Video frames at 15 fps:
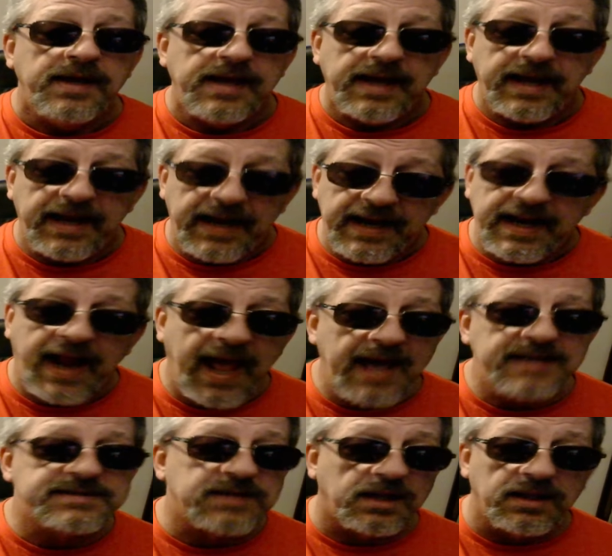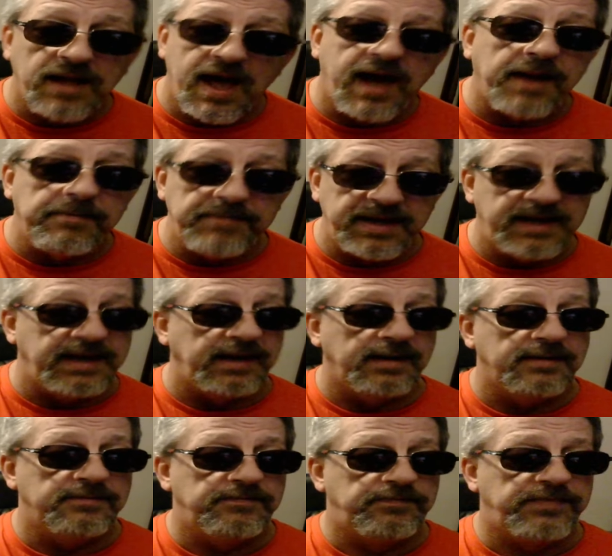and it has a lot of meaning,
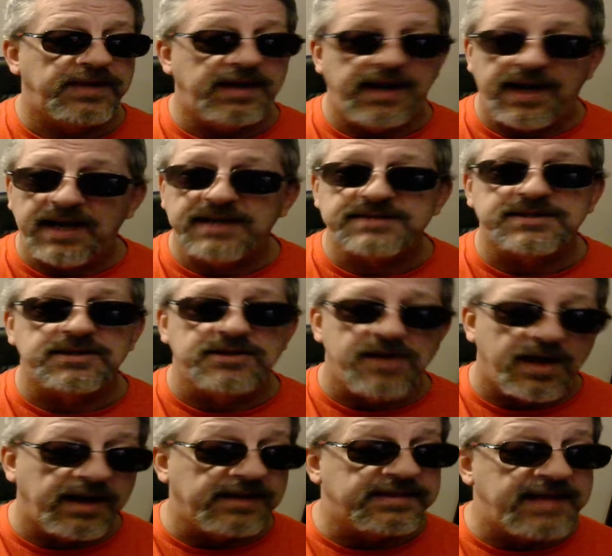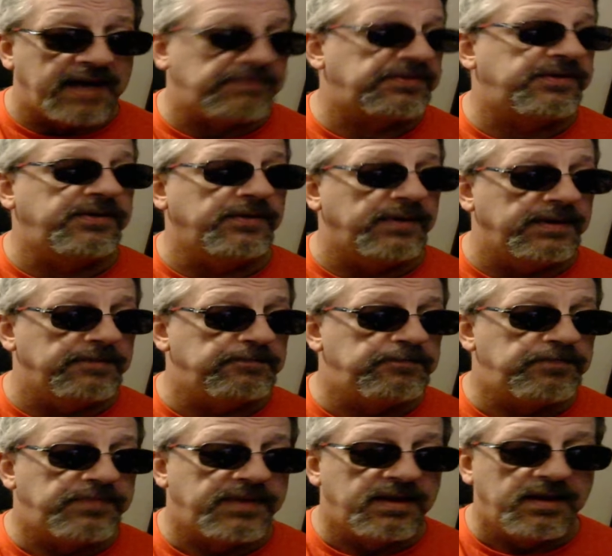it has a lot of depth to it.
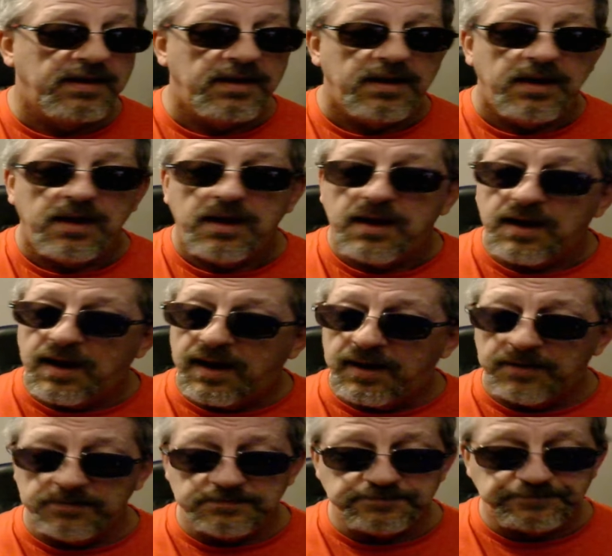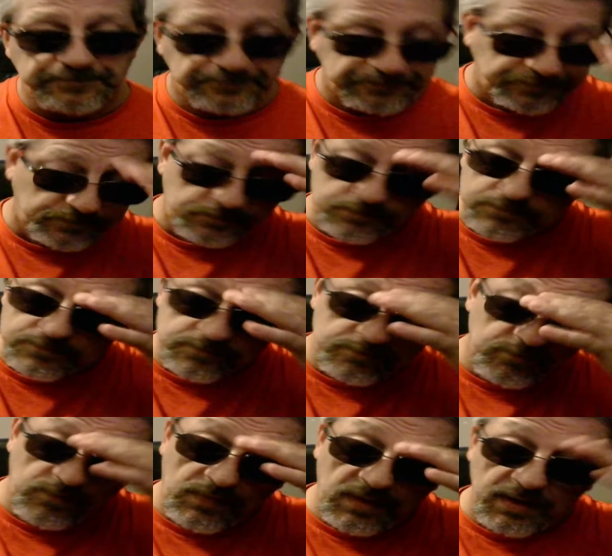Um,
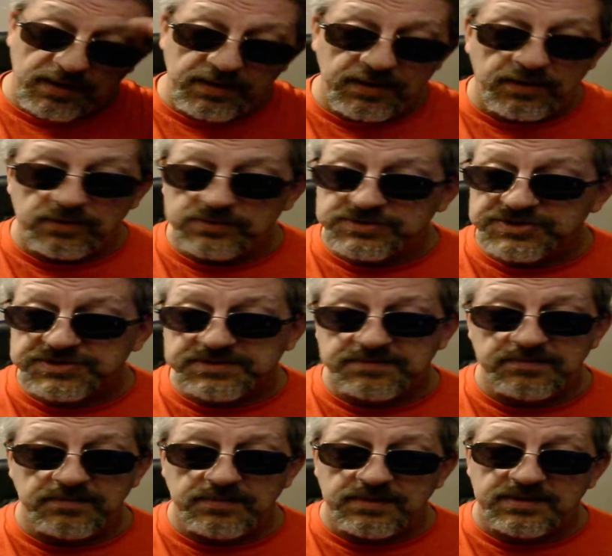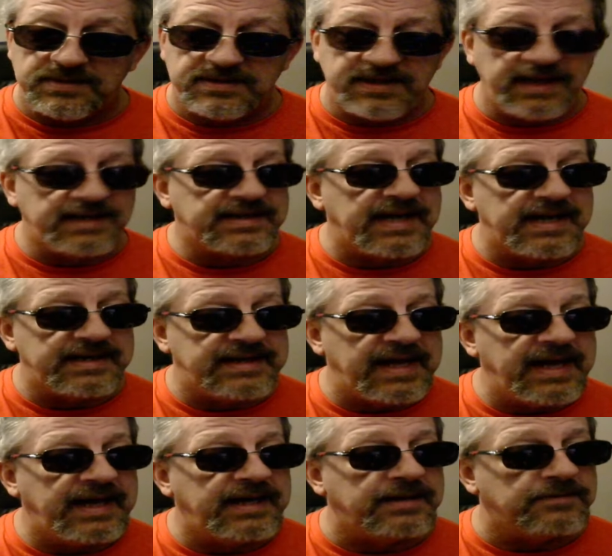you know, just take that
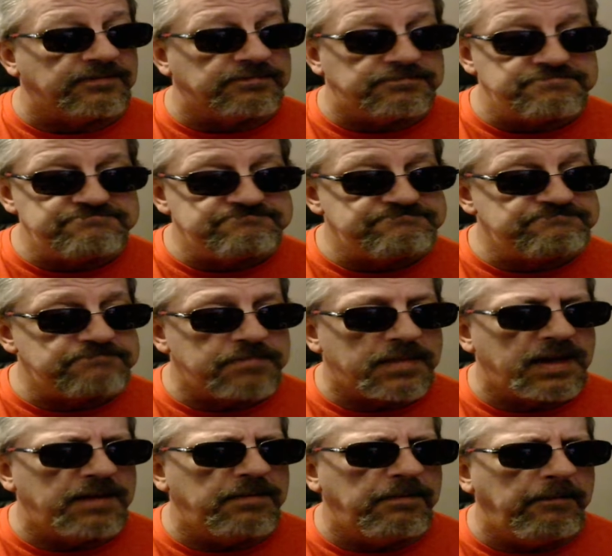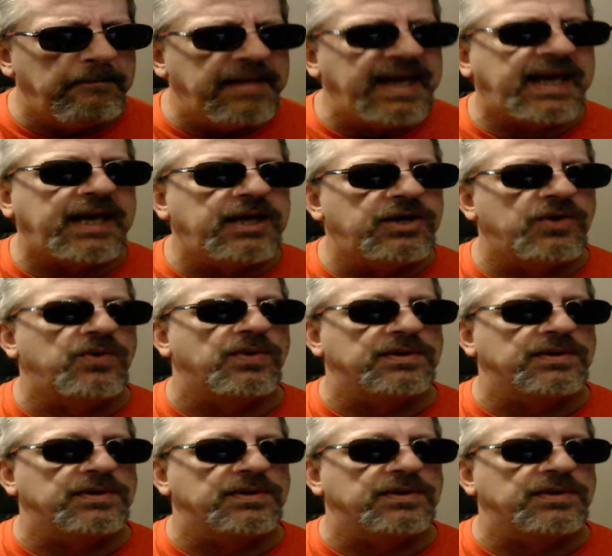day and make it yours.